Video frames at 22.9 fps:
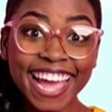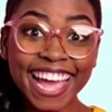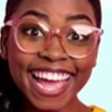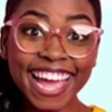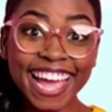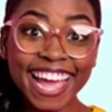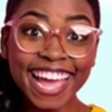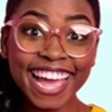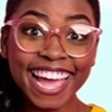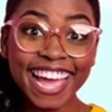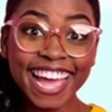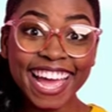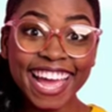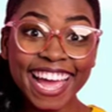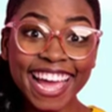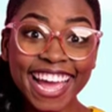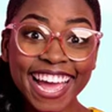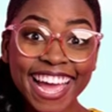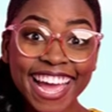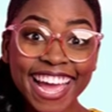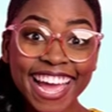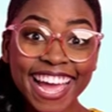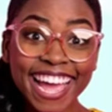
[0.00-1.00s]

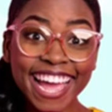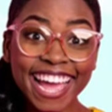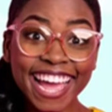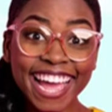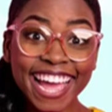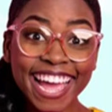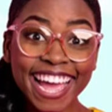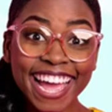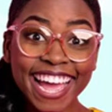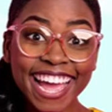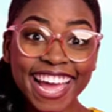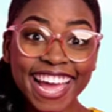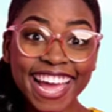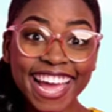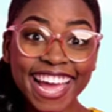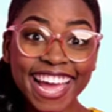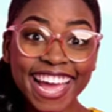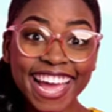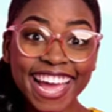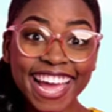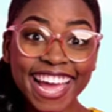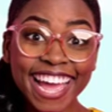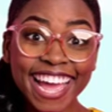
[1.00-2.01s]

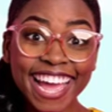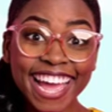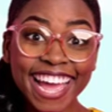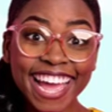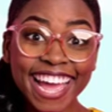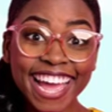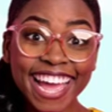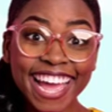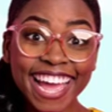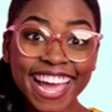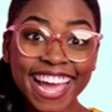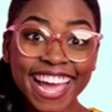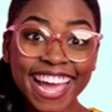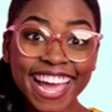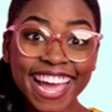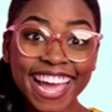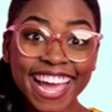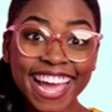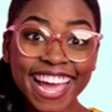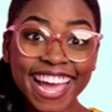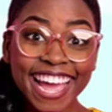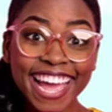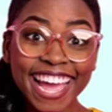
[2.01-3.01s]

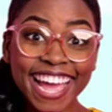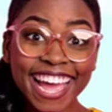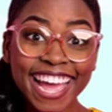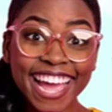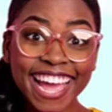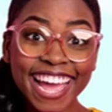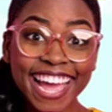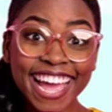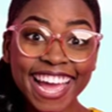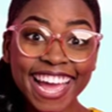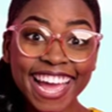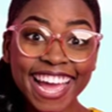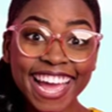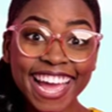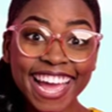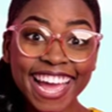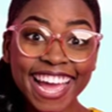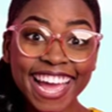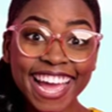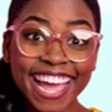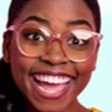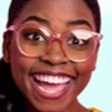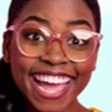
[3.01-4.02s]

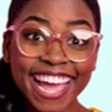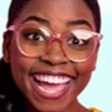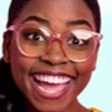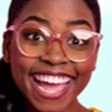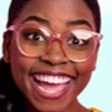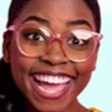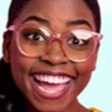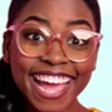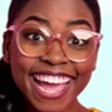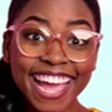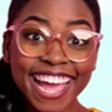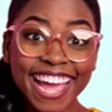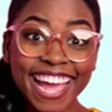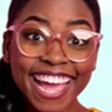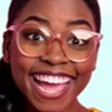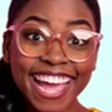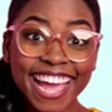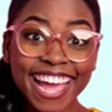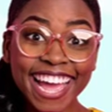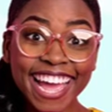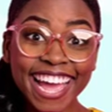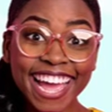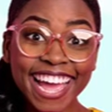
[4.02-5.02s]

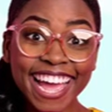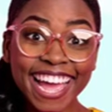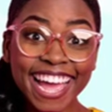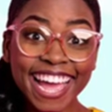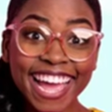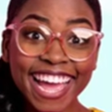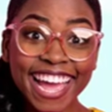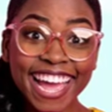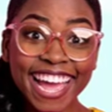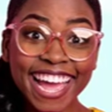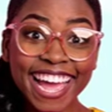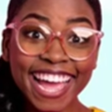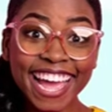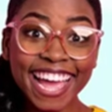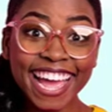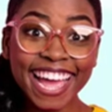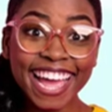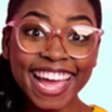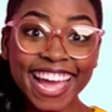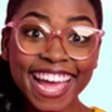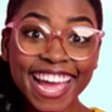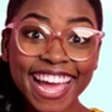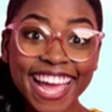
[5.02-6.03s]

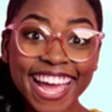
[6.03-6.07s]
(silent)